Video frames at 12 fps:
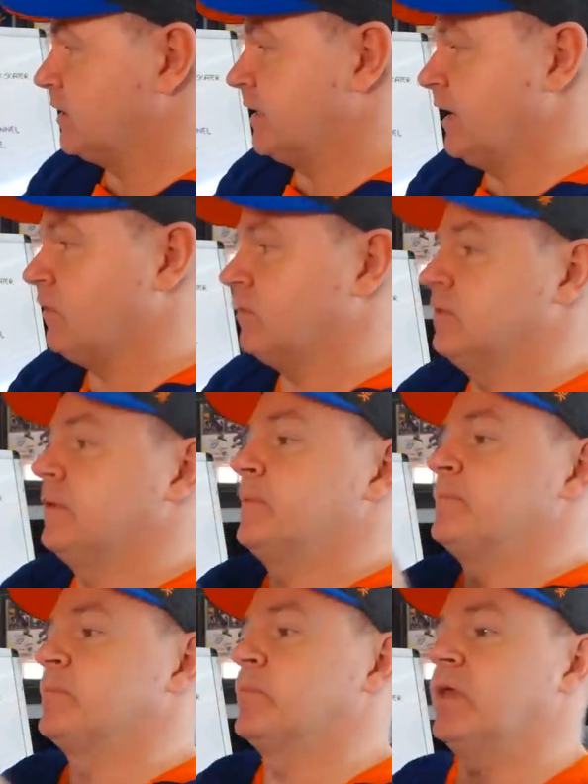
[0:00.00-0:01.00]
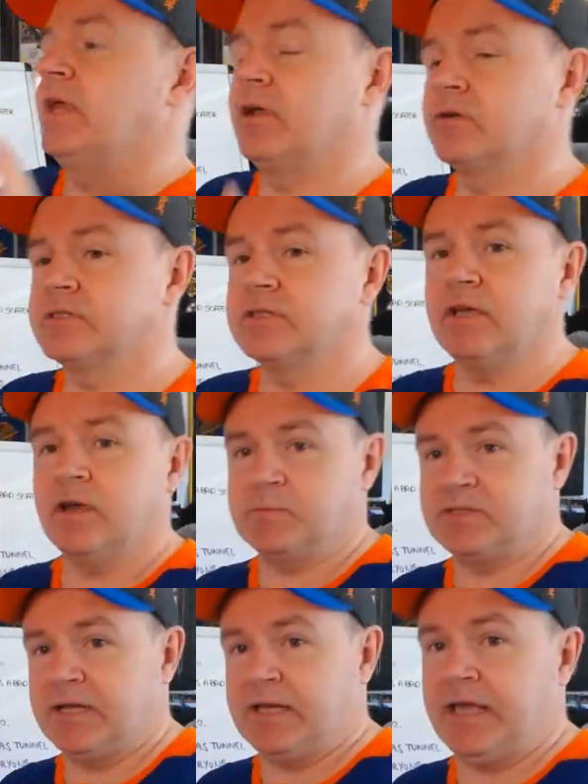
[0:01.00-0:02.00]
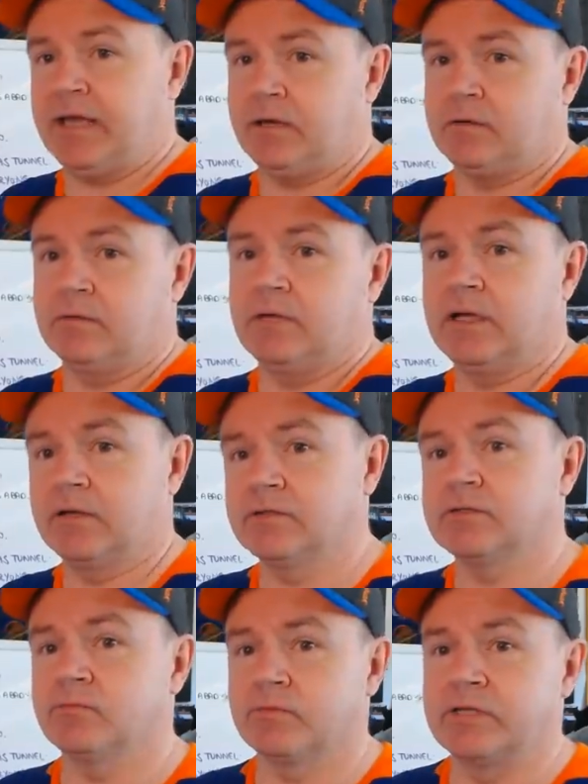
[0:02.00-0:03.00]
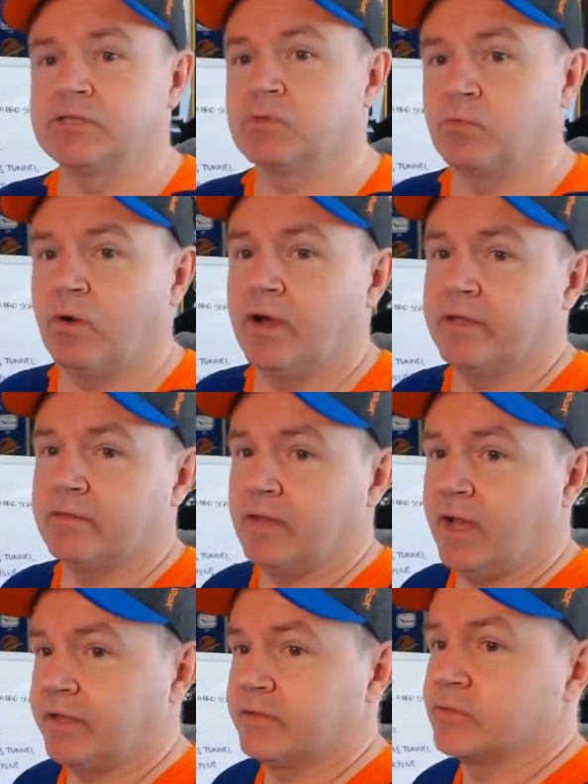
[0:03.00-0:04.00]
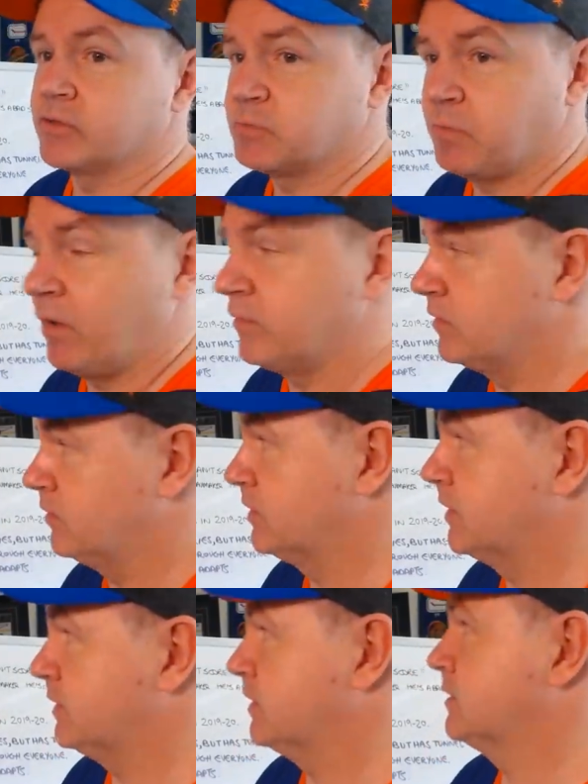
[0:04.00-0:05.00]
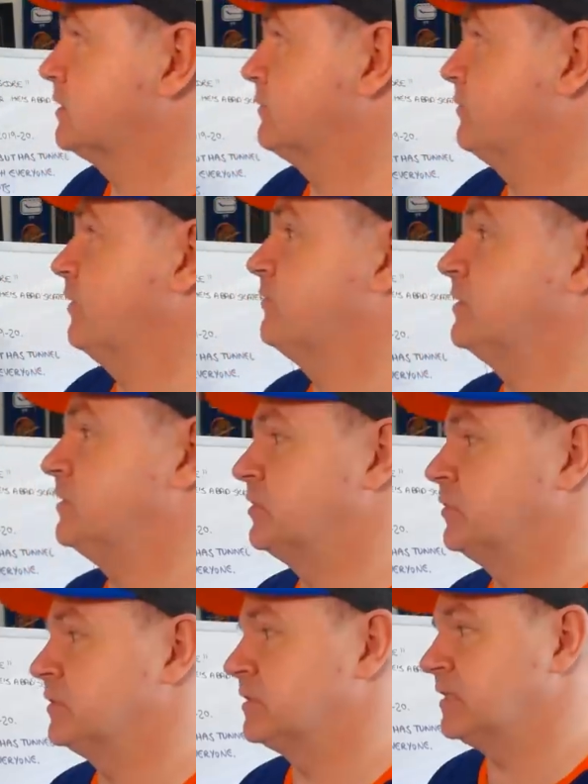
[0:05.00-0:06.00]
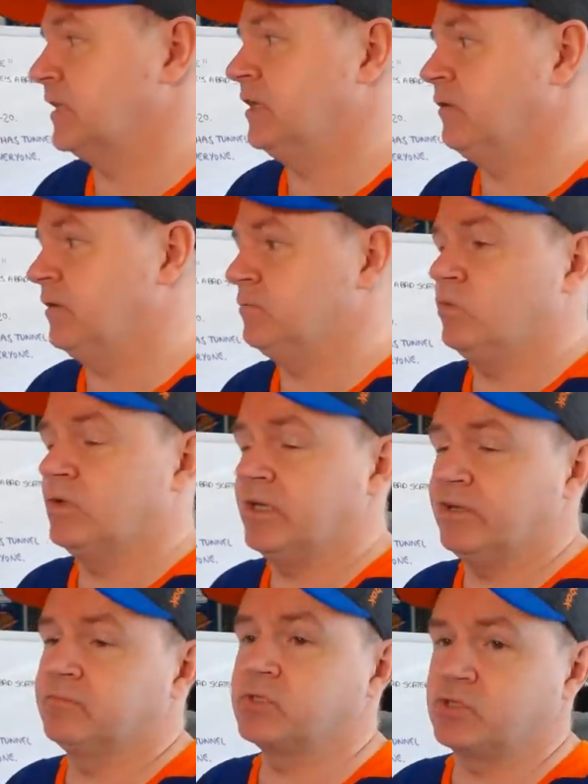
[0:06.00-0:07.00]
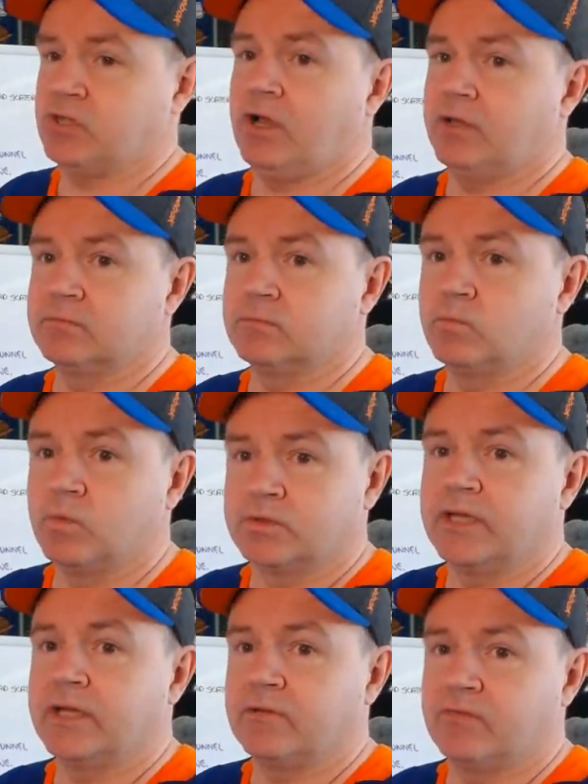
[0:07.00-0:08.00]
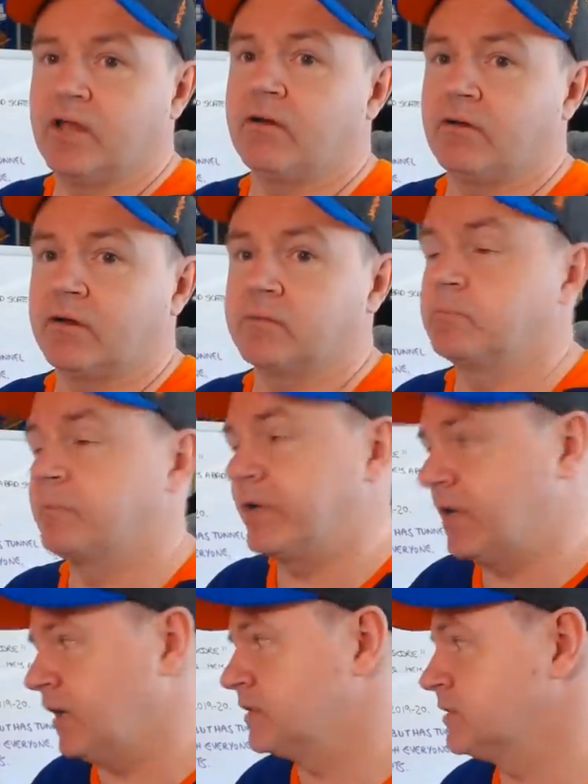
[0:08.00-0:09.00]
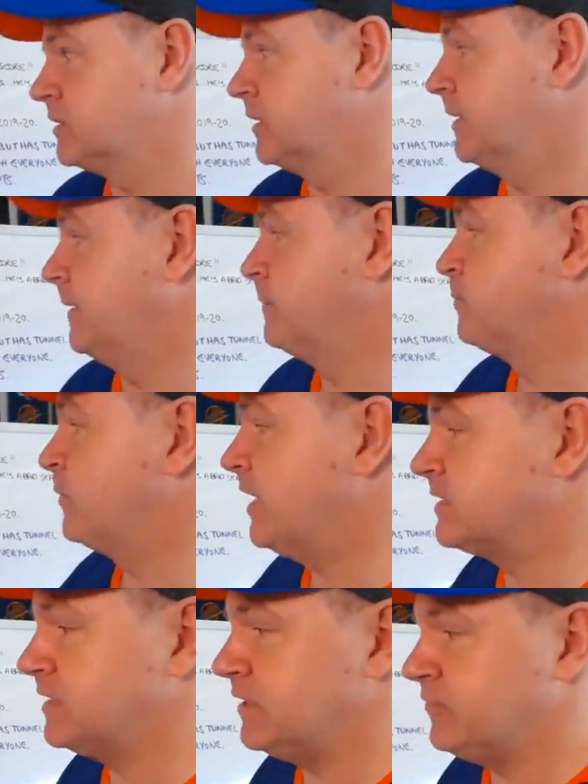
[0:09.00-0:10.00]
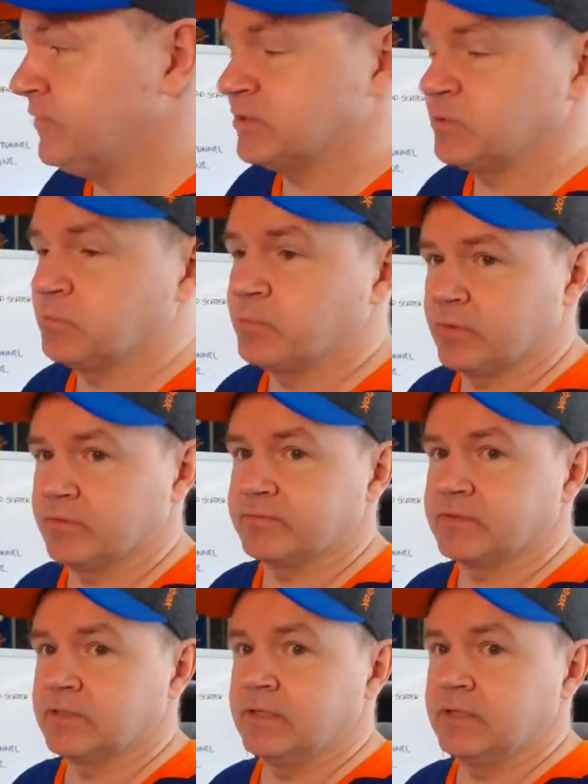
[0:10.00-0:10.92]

Now, here's the upside again. Here's the reason why the Islanders probably look at this at 52 and say, you know what, we'll give him a shot. We'll take a flyer on him because his defense improved.